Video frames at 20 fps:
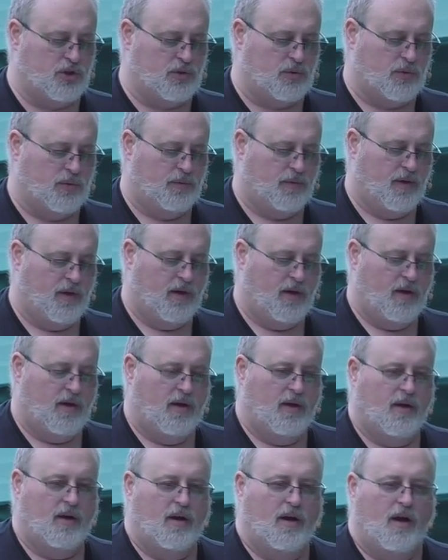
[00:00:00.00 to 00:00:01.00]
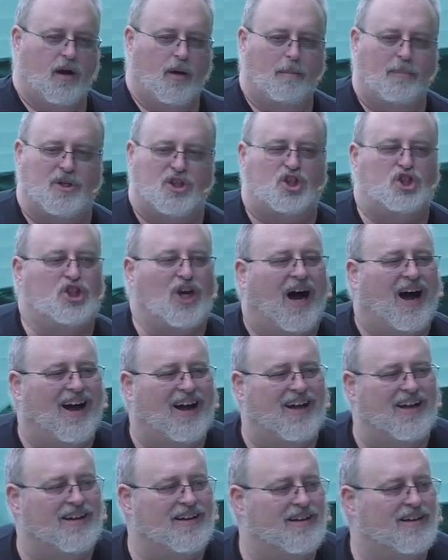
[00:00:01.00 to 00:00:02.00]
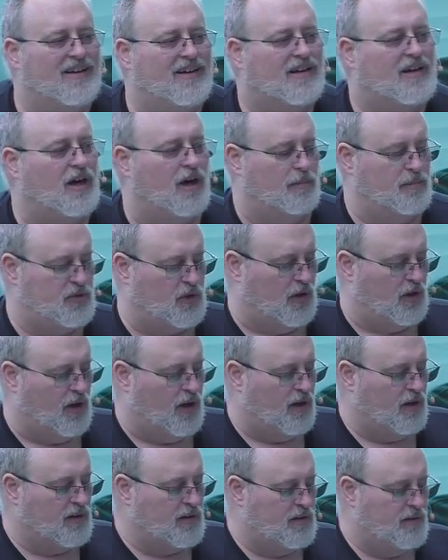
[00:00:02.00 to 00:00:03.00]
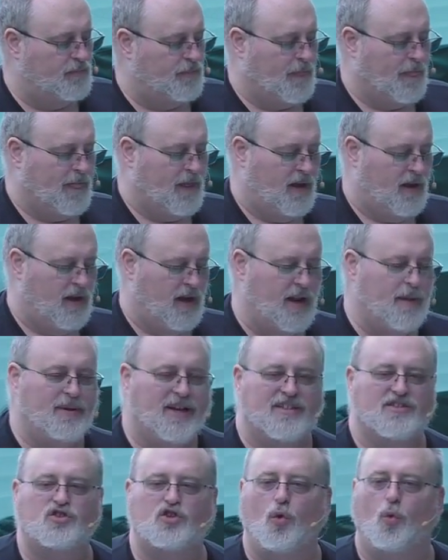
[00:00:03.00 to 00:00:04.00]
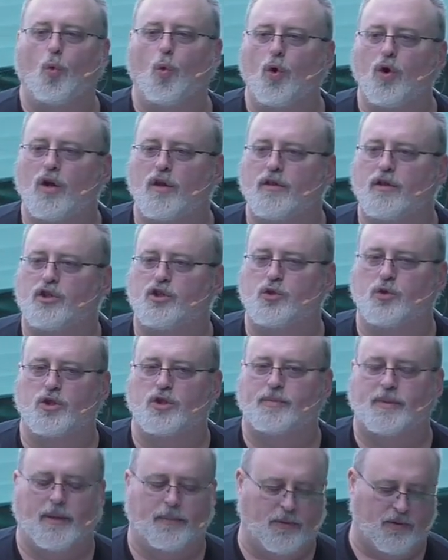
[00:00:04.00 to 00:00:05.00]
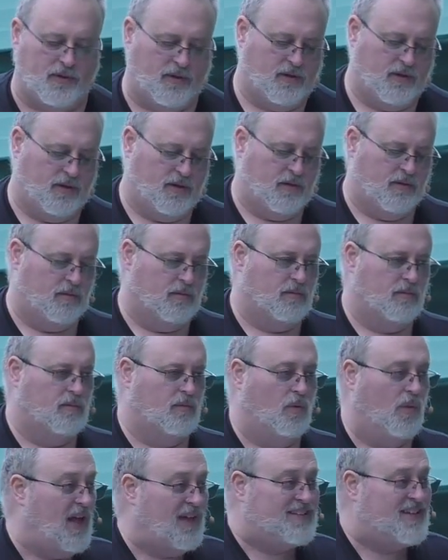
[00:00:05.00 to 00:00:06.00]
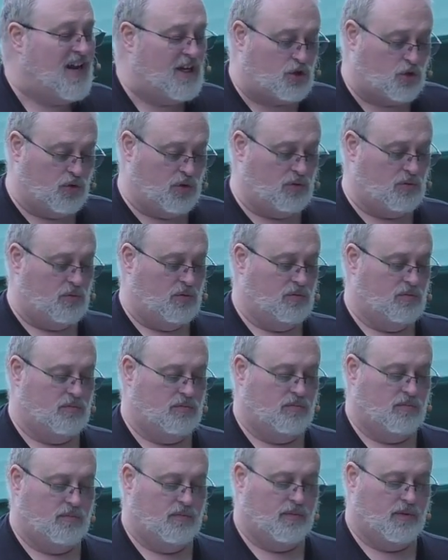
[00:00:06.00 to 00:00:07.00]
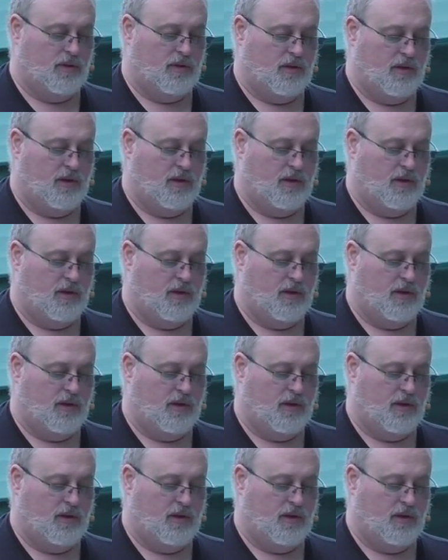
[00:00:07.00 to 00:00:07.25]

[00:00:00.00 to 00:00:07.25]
But they believed that it was their connection to Abraham that put them on good terms with God from the moment they were born.